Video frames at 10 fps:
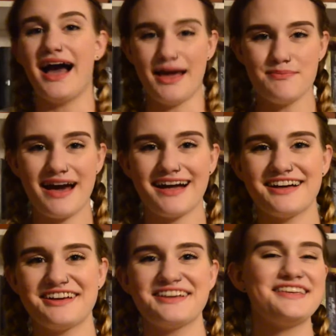I'm back.
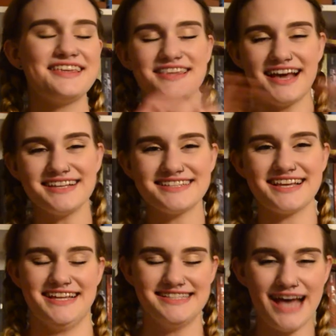Yes,
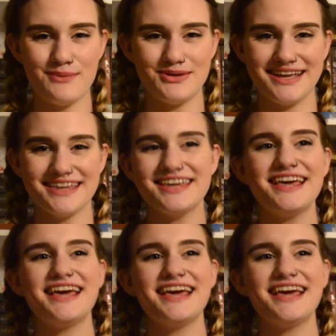it's happening.